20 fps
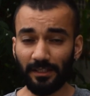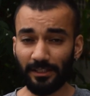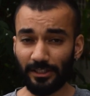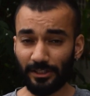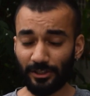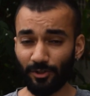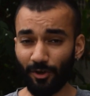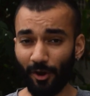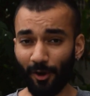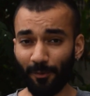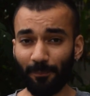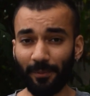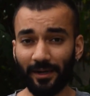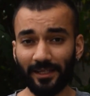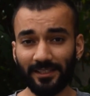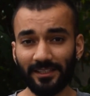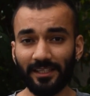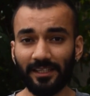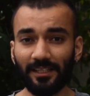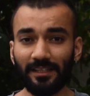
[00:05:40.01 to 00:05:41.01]
is not
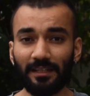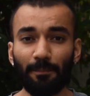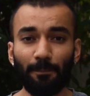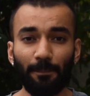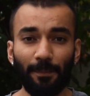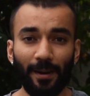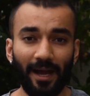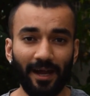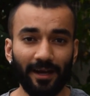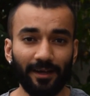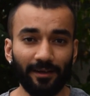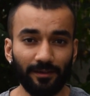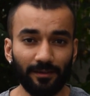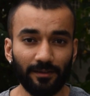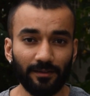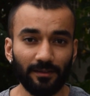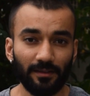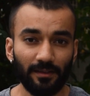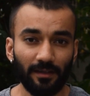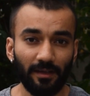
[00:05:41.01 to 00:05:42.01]
present in the
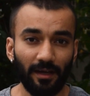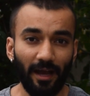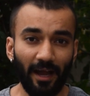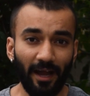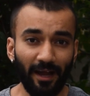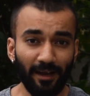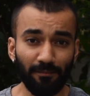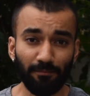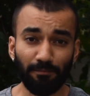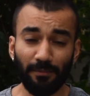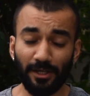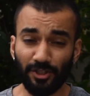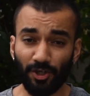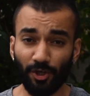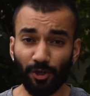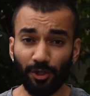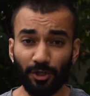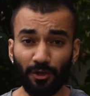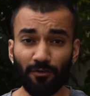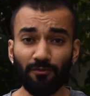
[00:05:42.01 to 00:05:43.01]
plant, and
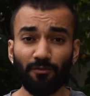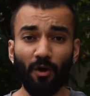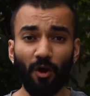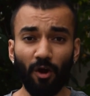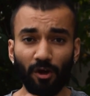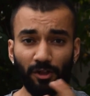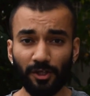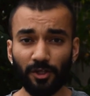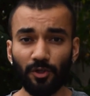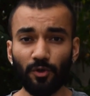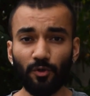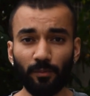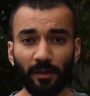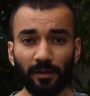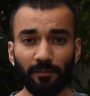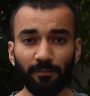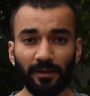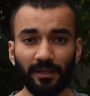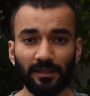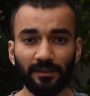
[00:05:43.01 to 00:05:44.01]
majority of all the
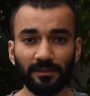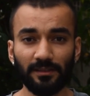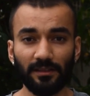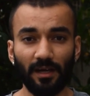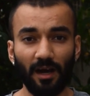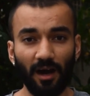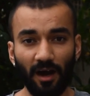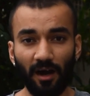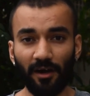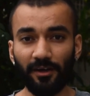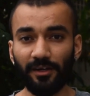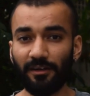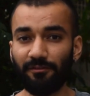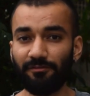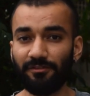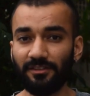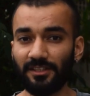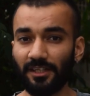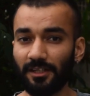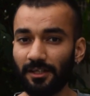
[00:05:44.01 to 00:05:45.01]
human beings are
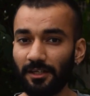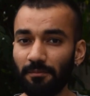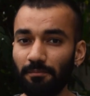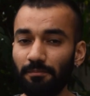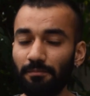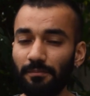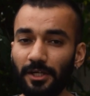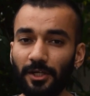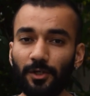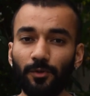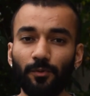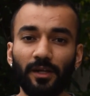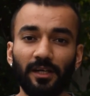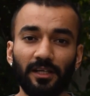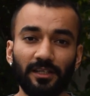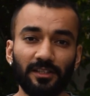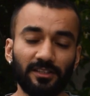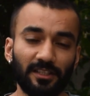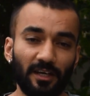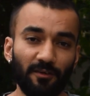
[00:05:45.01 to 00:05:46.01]
deficient in B12
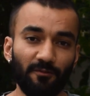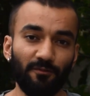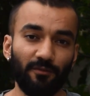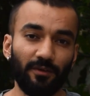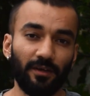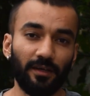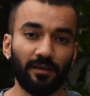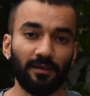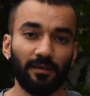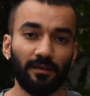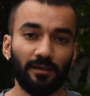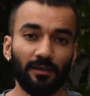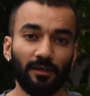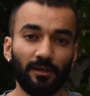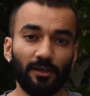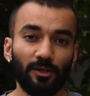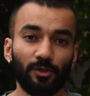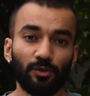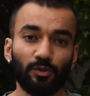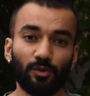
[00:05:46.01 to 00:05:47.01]
in some way.
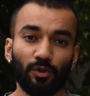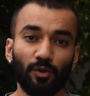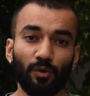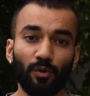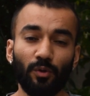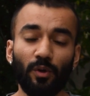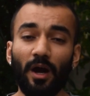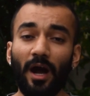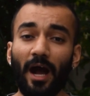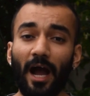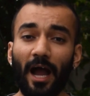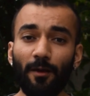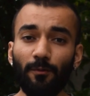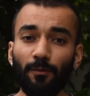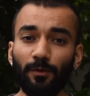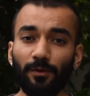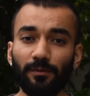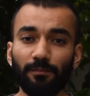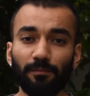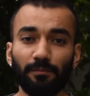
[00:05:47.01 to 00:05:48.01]
So I
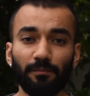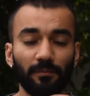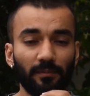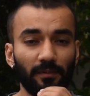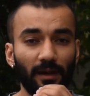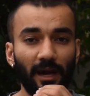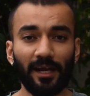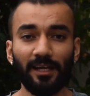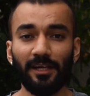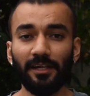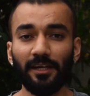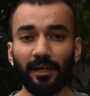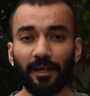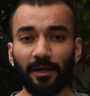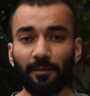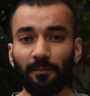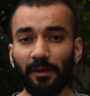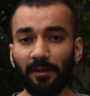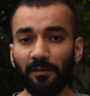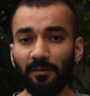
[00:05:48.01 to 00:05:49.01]
would highly
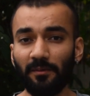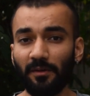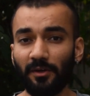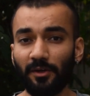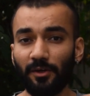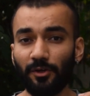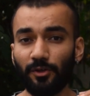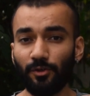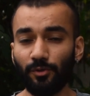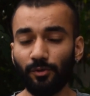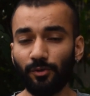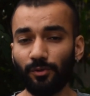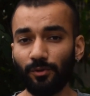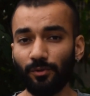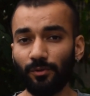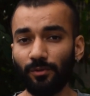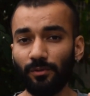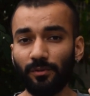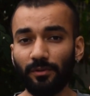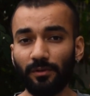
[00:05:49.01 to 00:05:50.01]
recommend you
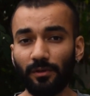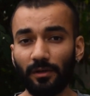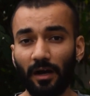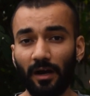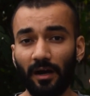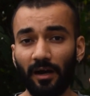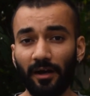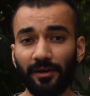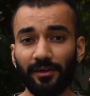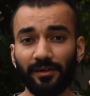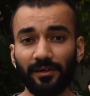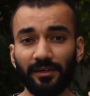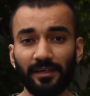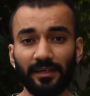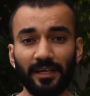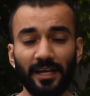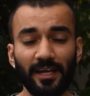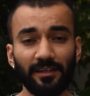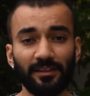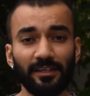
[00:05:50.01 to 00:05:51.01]
to
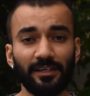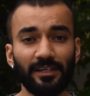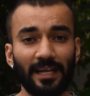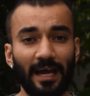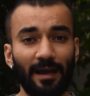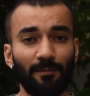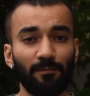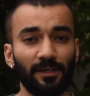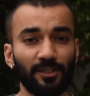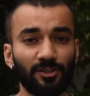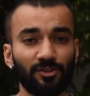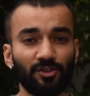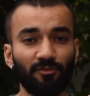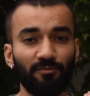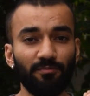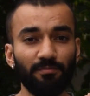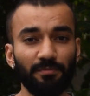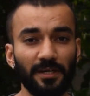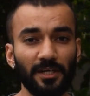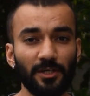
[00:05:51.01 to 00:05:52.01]
take the tablets
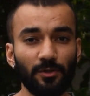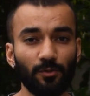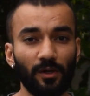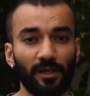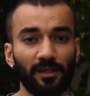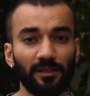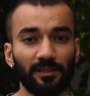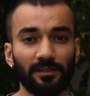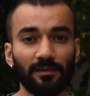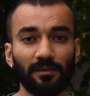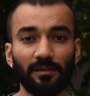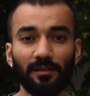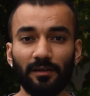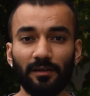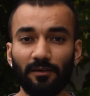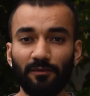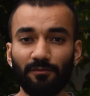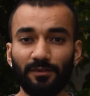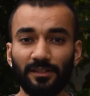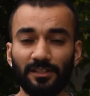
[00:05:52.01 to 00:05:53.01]
of B12,
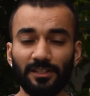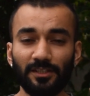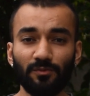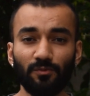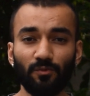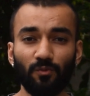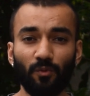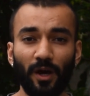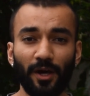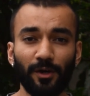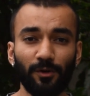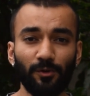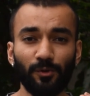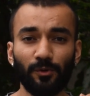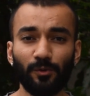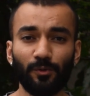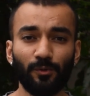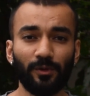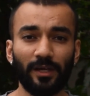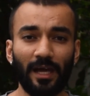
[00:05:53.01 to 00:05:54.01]
which is 1 to
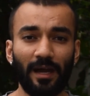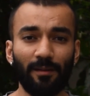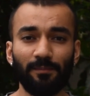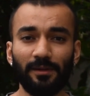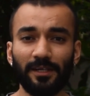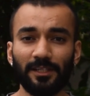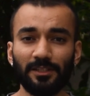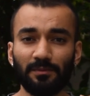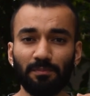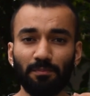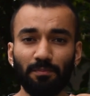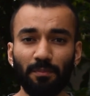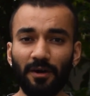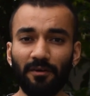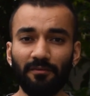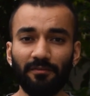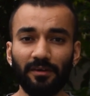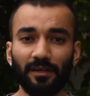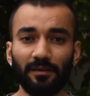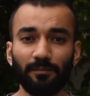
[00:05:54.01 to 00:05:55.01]
2 tablets
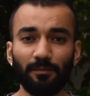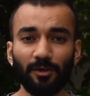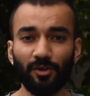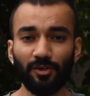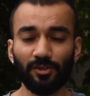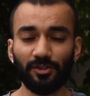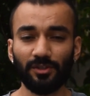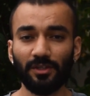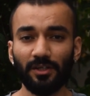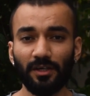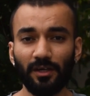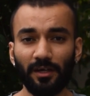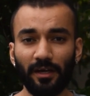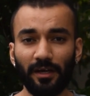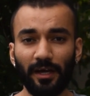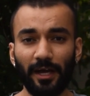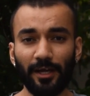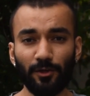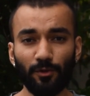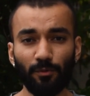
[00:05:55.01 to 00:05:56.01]
per week, because
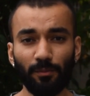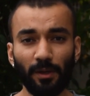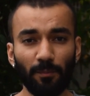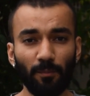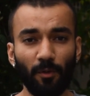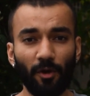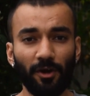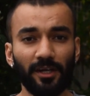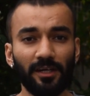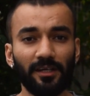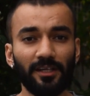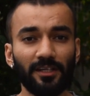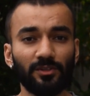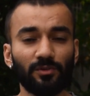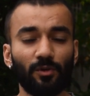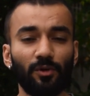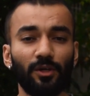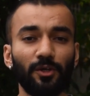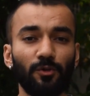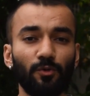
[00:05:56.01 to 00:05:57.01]
a human body needs
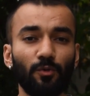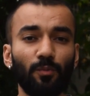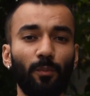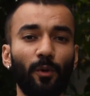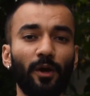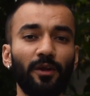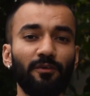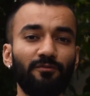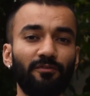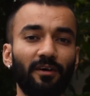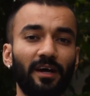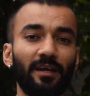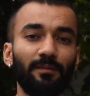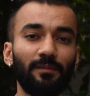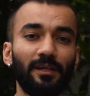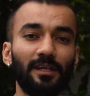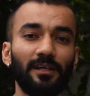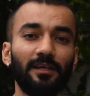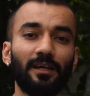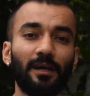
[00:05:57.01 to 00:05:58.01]
only 2.5
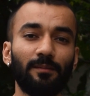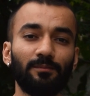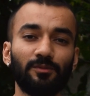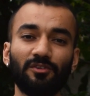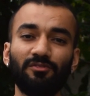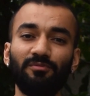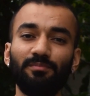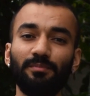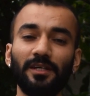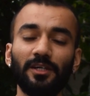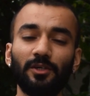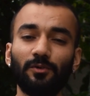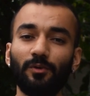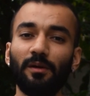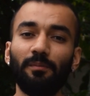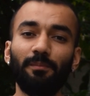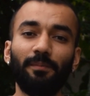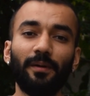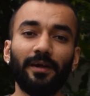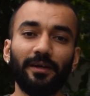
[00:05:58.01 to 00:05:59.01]
milligrams of
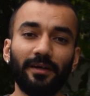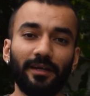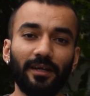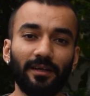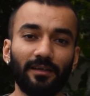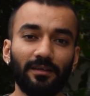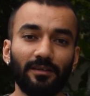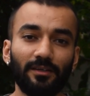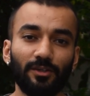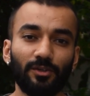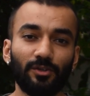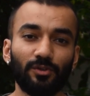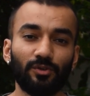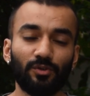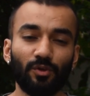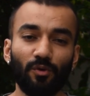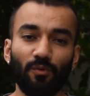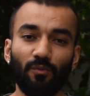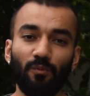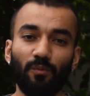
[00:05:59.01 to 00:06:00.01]
B12 per day.
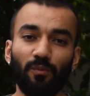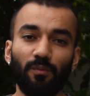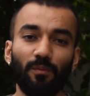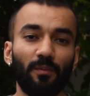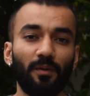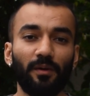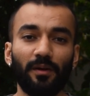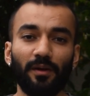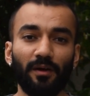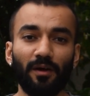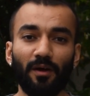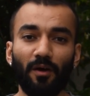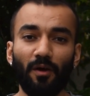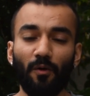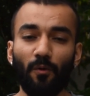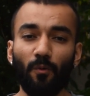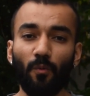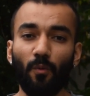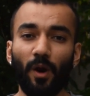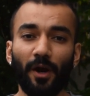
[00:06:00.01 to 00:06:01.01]
So
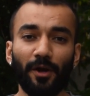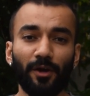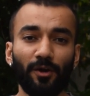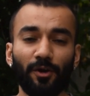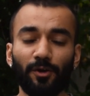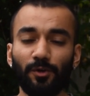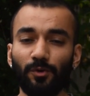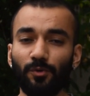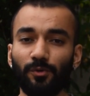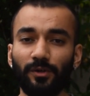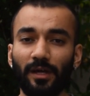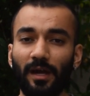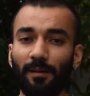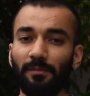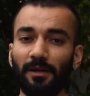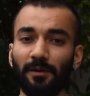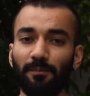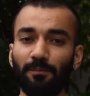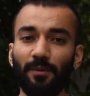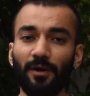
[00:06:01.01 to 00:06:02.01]
1 or 2
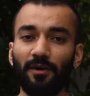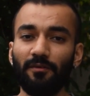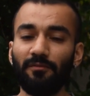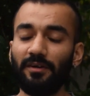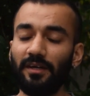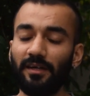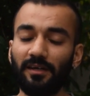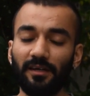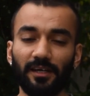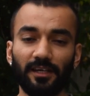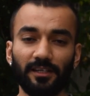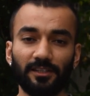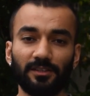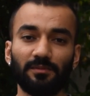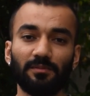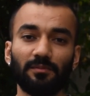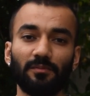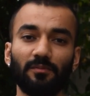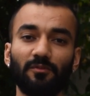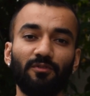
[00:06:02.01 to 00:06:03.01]
tablet per week
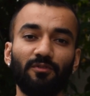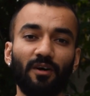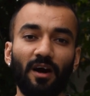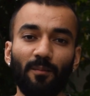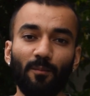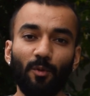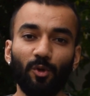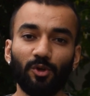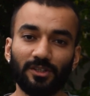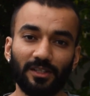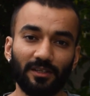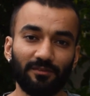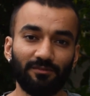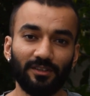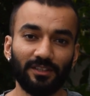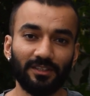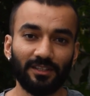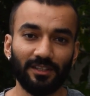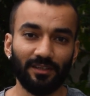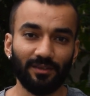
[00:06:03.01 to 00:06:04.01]
is far more
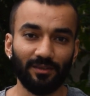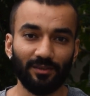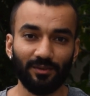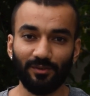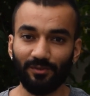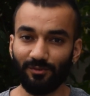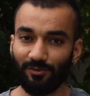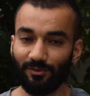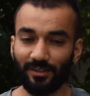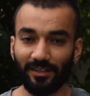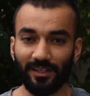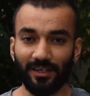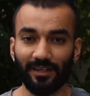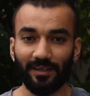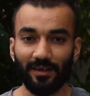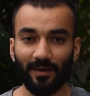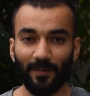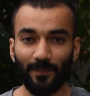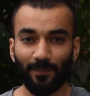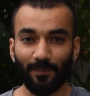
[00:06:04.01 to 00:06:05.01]
sufficient with that.
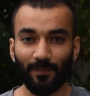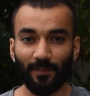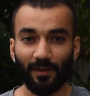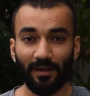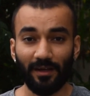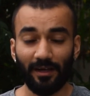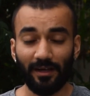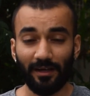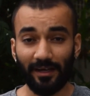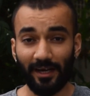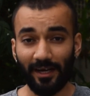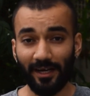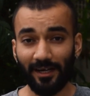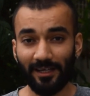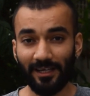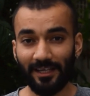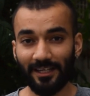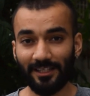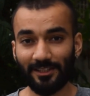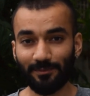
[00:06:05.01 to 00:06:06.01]

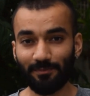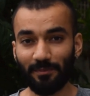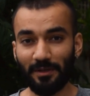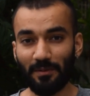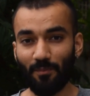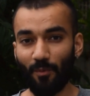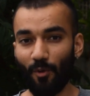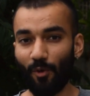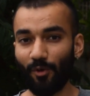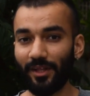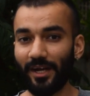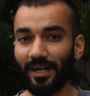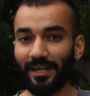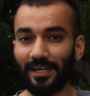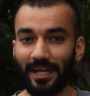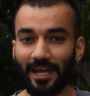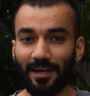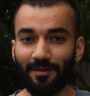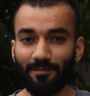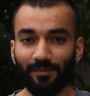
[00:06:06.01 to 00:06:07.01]
Currently it's been more
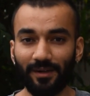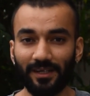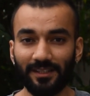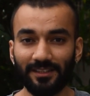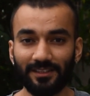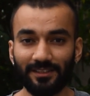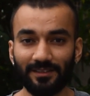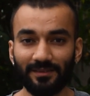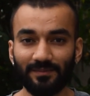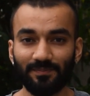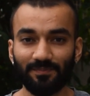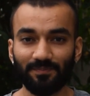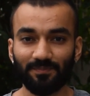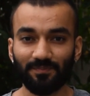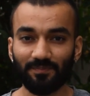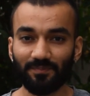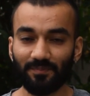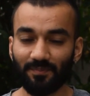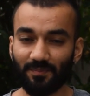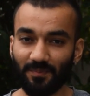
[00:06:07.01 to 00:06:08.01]
than 10 months
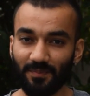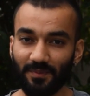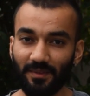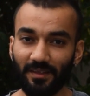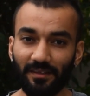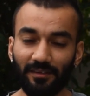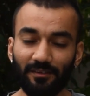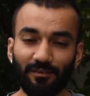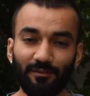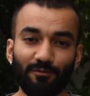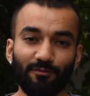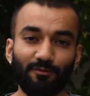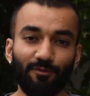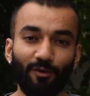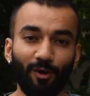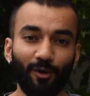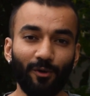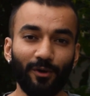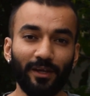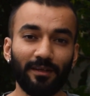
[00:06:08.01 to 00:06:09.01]

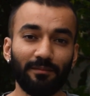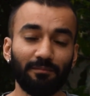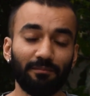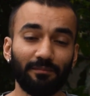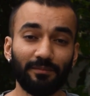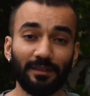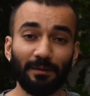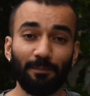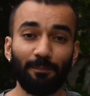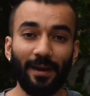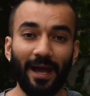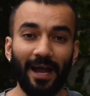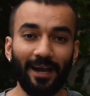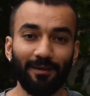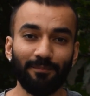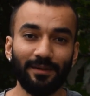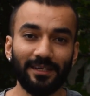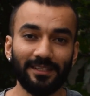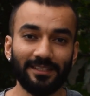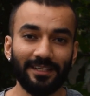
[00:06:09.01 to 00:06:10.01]
following the
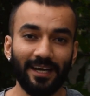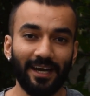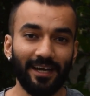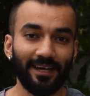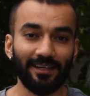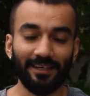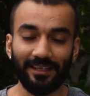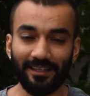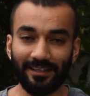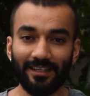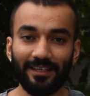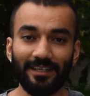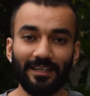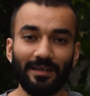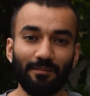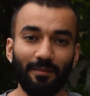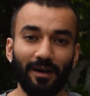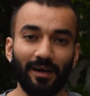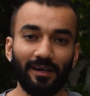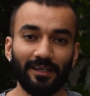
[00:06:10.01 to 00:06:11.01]
plant-based diet in the
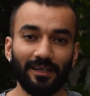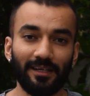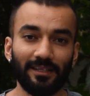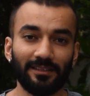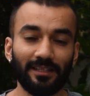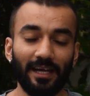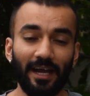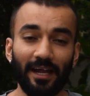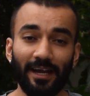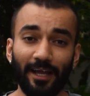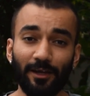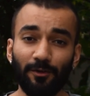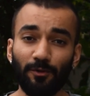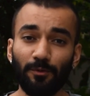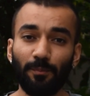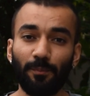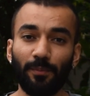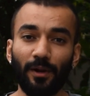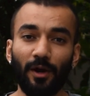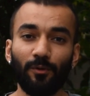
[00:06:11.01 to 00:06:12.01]
Himalayas, and I could
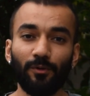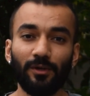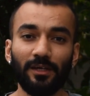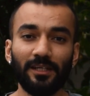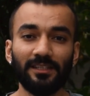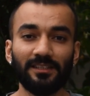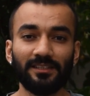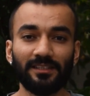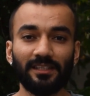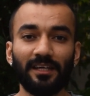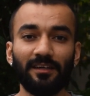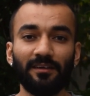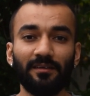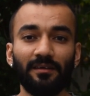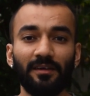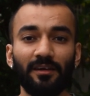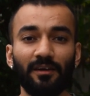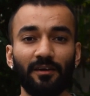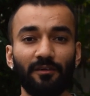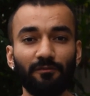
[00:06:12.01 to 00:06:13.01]
proudly say
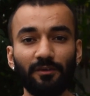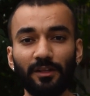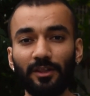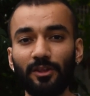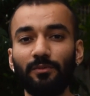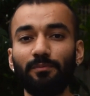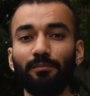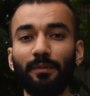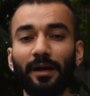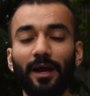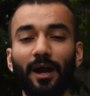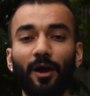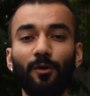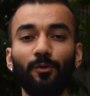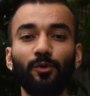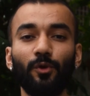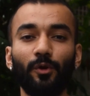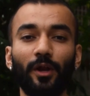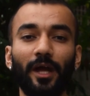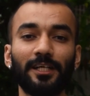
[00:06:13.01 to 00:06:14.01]
with my
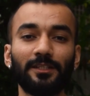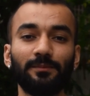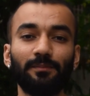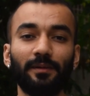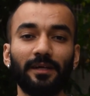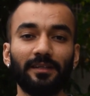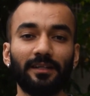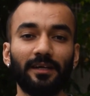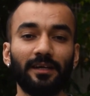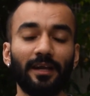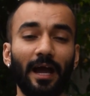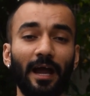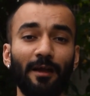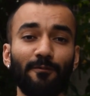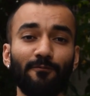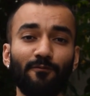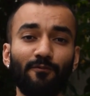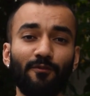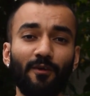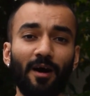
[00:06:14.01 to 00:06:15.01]
outdoor aspect that
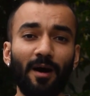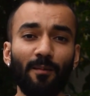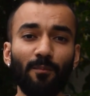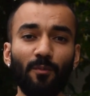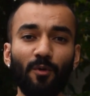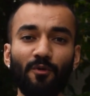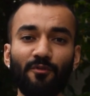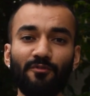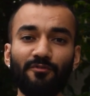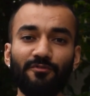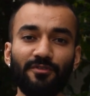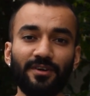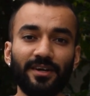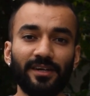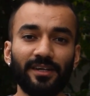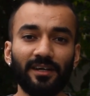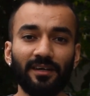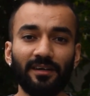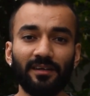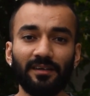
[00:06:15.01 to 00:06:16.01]
I'm far more
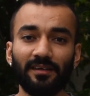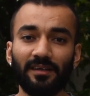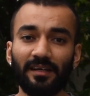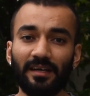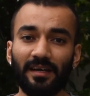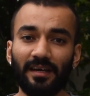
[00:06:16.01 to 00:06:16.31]
fitter,